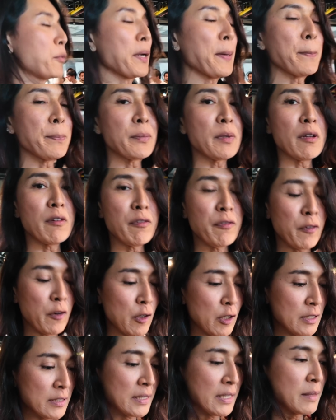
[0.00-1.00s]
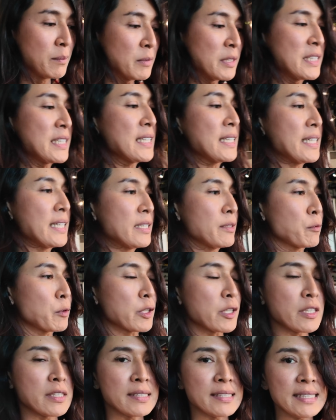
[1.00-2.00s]
prepped for some sealant.
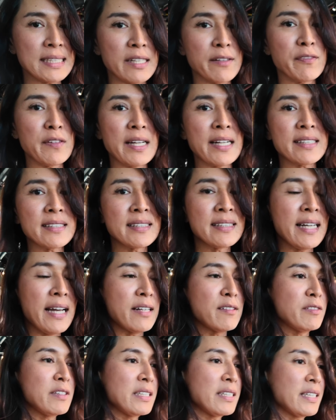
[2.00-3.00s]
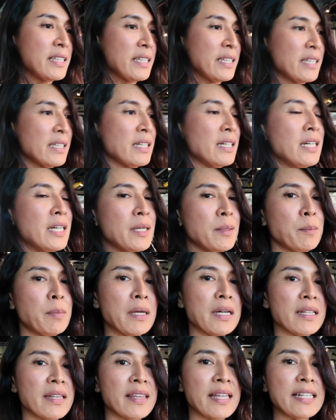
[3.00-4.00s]
We're going to Sikaflex everything,
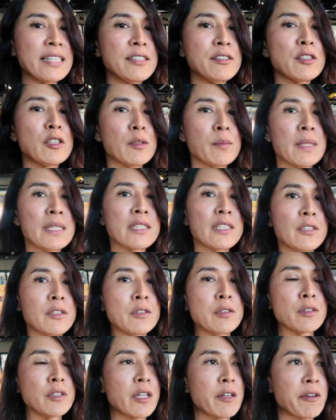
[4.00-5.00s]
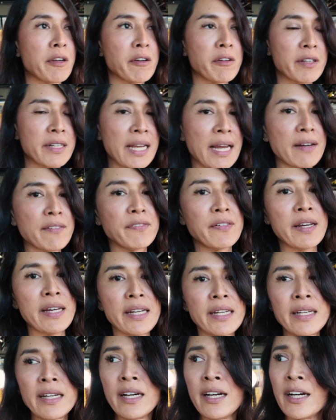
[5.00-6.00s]
but thank you so much to Carrera
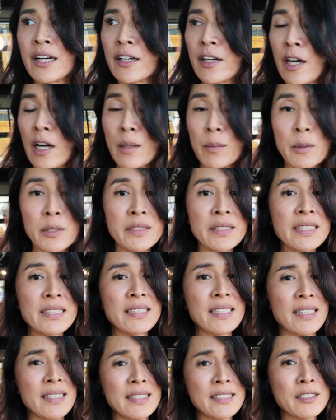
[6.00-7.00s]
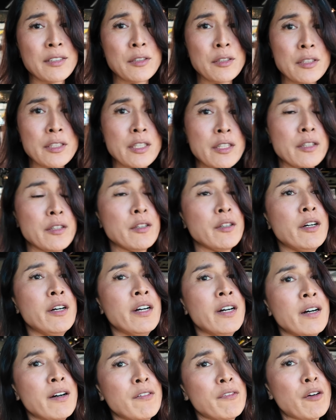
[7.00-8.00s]
Cafe, Carbon Detailing Studio,
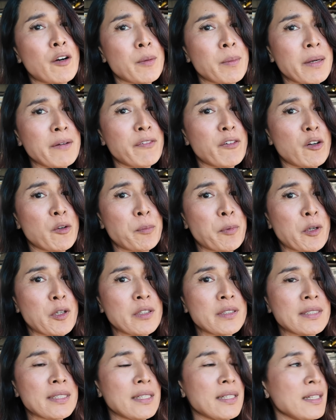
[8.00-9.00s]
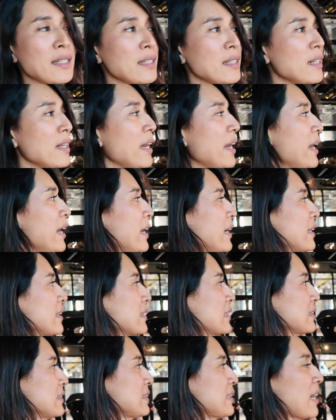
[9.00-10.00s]
four by four Portal,
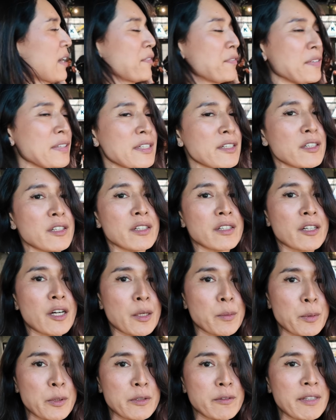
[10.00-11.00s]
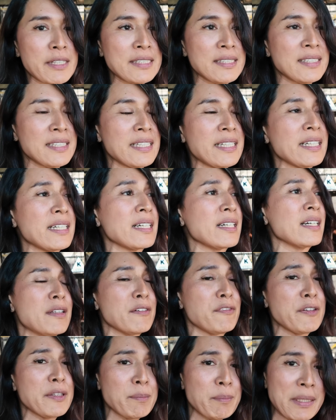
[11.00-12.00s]
and the staff here, Carbon Racing,
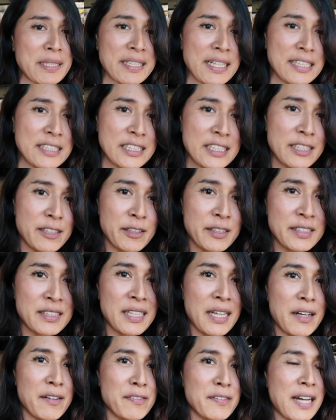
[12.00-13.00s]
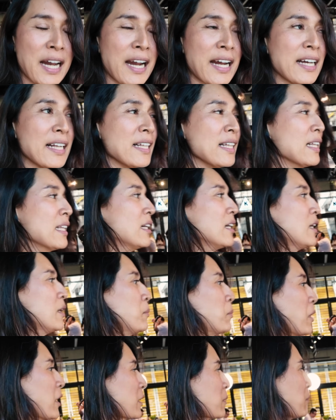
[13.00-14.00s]
the Fitment Engineering staff, Kyle,
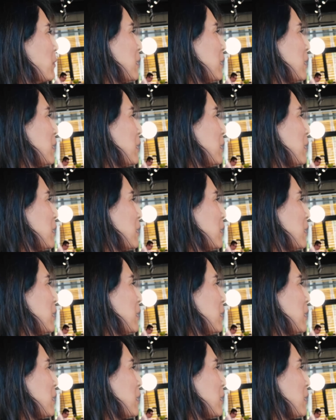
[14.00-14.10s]
Mark